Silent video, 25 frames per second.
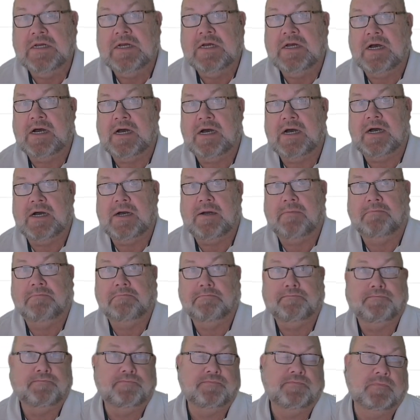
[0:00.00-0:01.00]

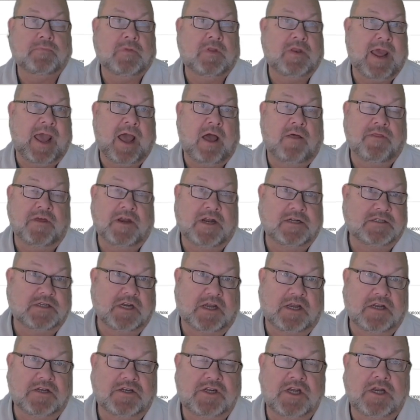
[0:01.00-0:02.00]
Now that it's a
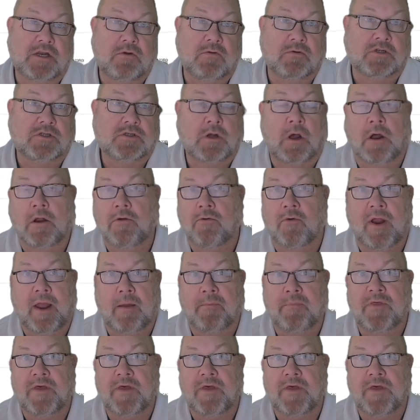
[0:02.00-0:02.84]
continuous on-ramp,